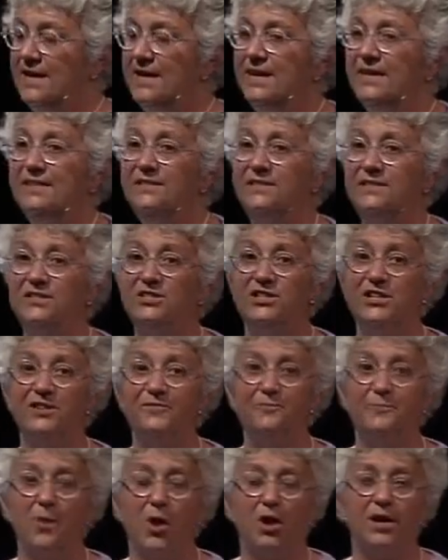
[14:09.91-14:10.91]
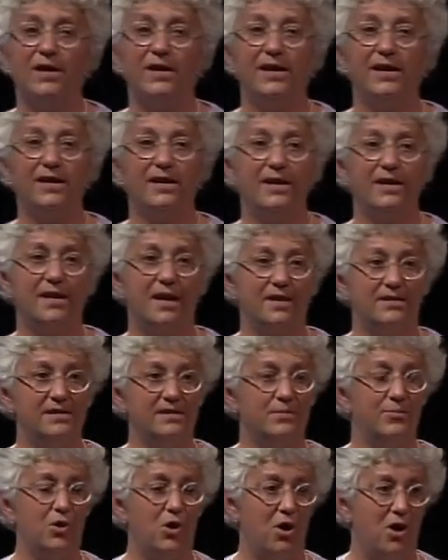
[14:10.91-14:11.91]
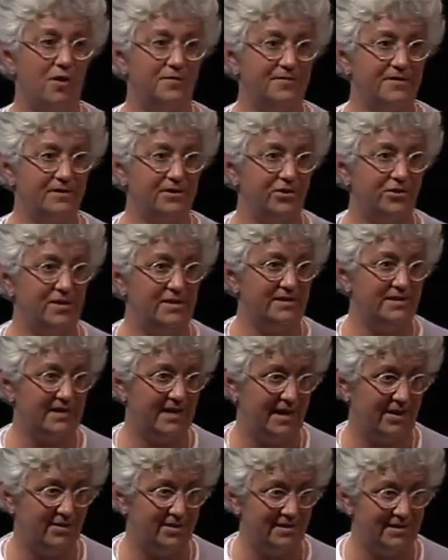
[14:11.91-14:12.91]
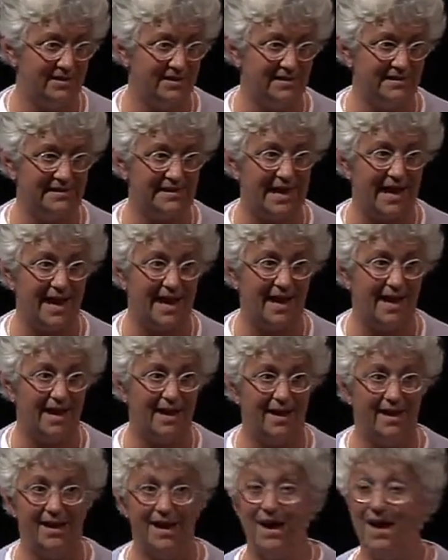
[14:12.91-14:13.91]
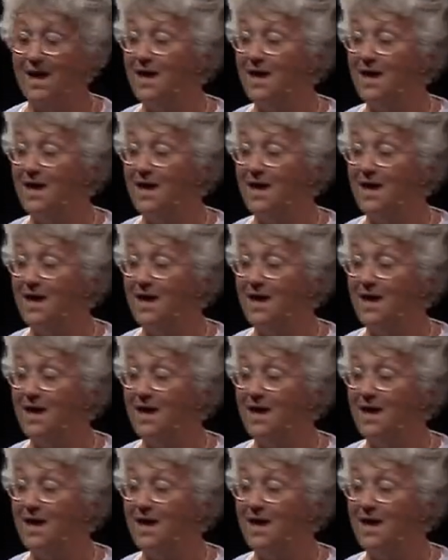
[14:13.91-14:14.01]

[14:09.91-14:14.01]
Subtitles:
He's the chief marketing and customer officer at Enterasys, a